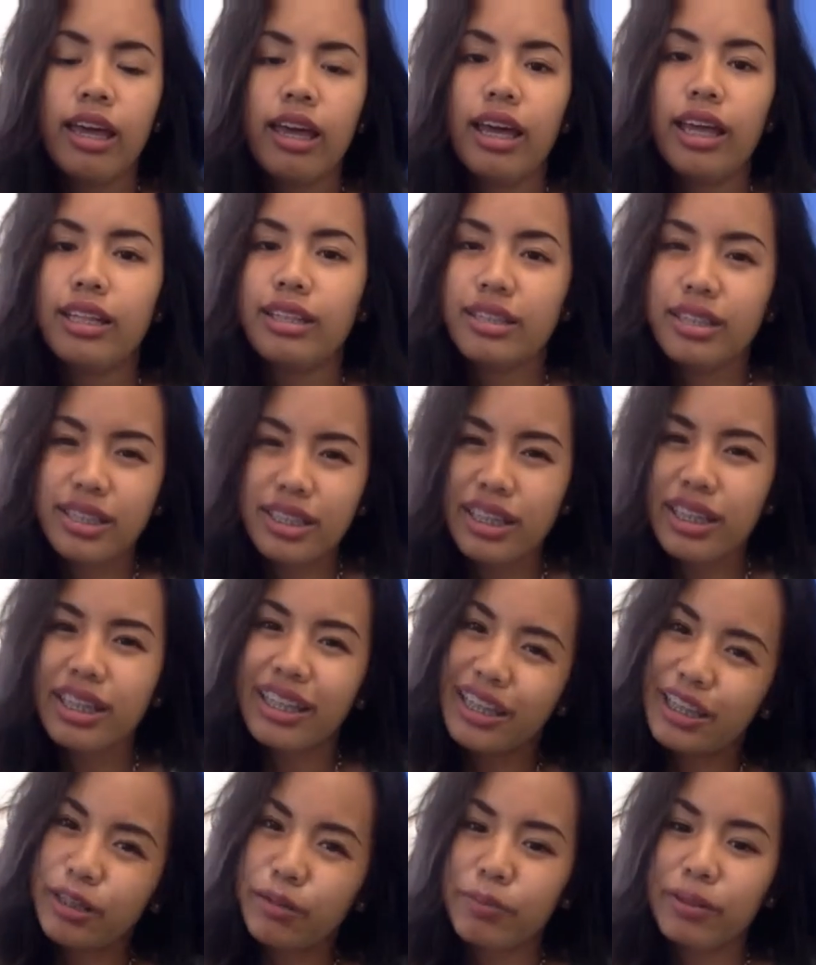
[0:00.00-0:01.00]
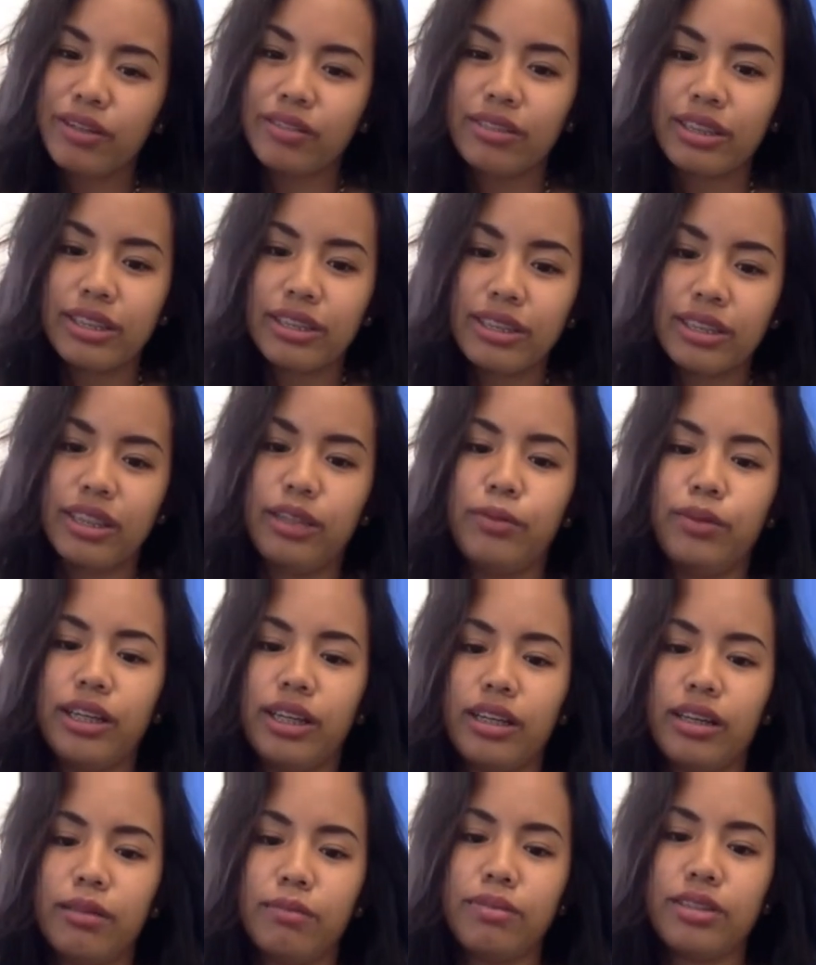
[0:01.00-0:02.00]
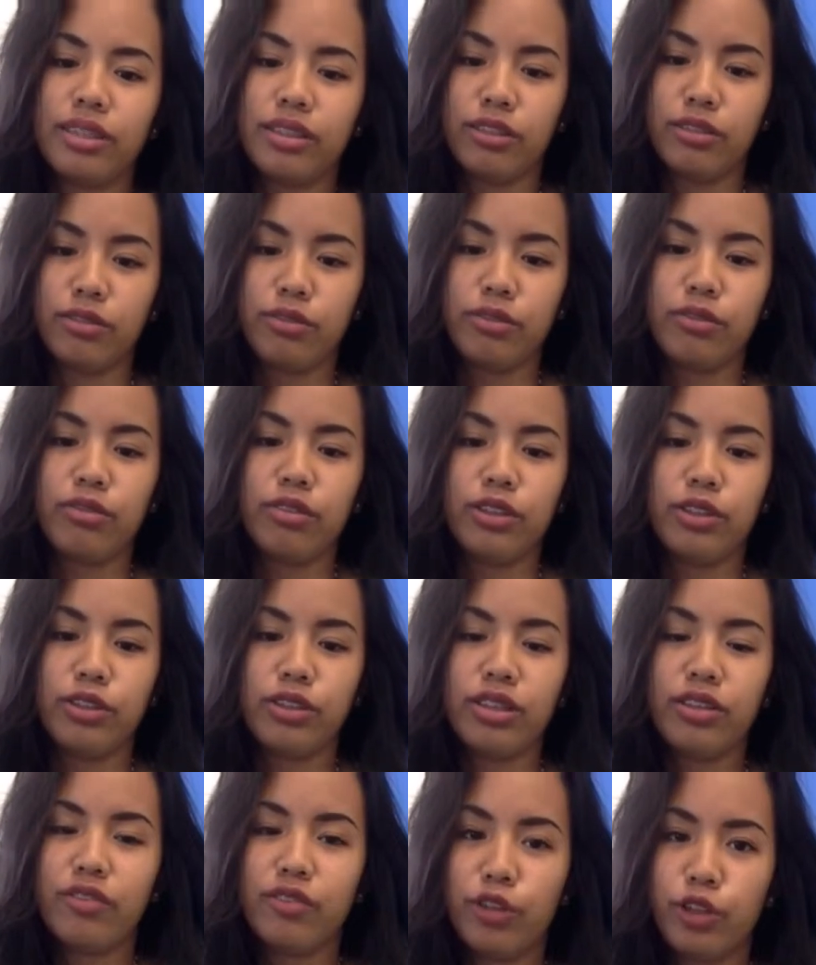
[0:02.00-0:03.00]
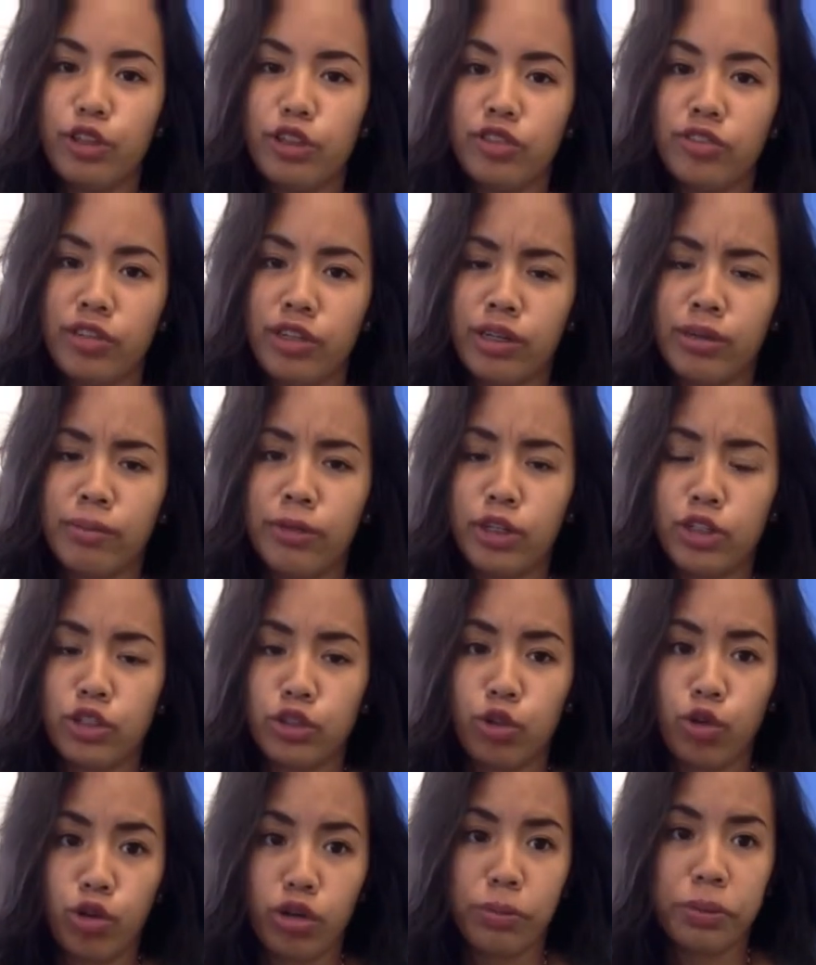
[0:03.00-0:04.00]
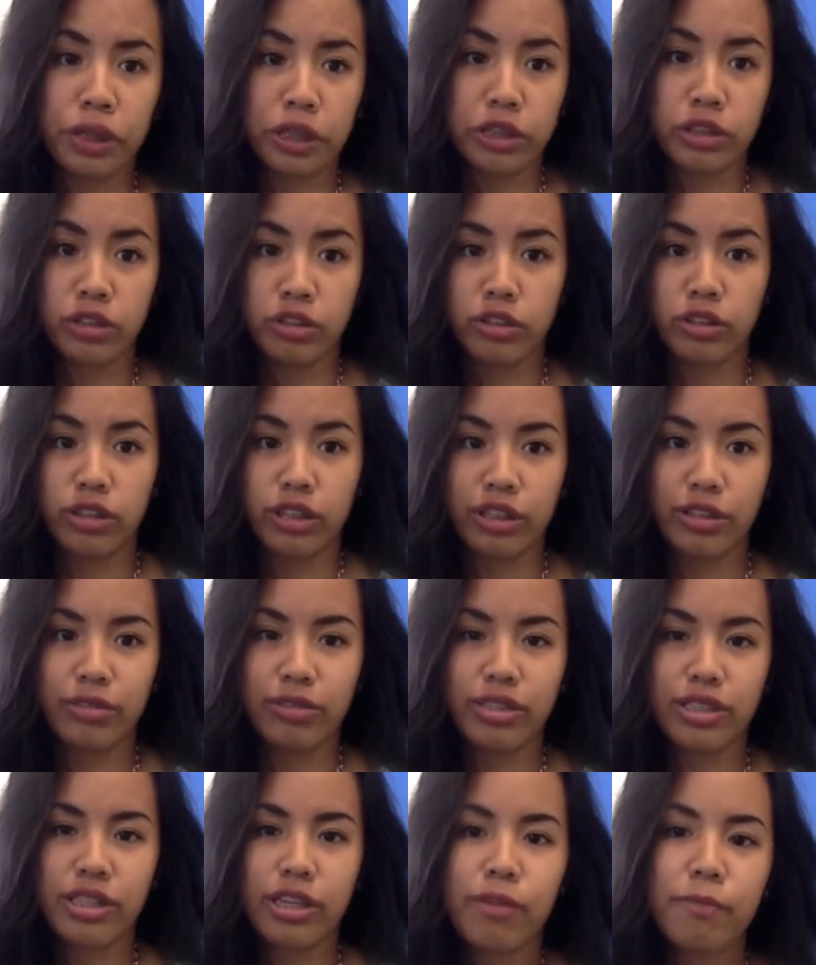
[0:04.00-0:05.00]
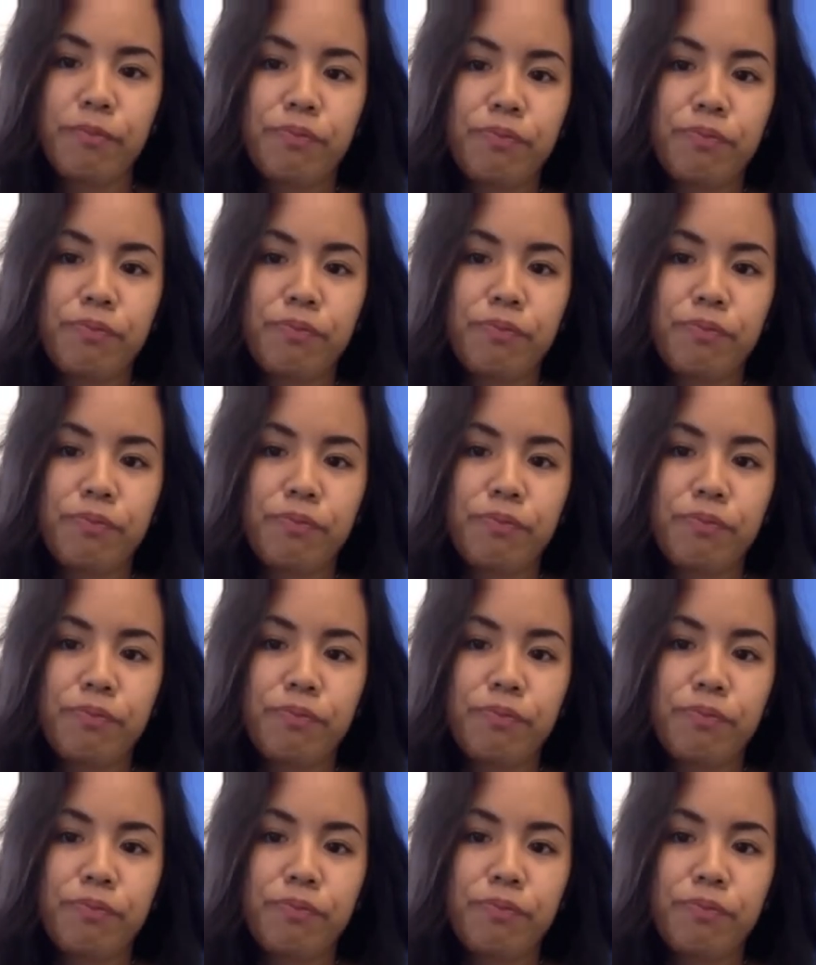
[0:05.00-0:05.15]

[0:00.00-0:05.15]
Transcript: It's just a little bit risky when it comes to using photos for commercial or personal use.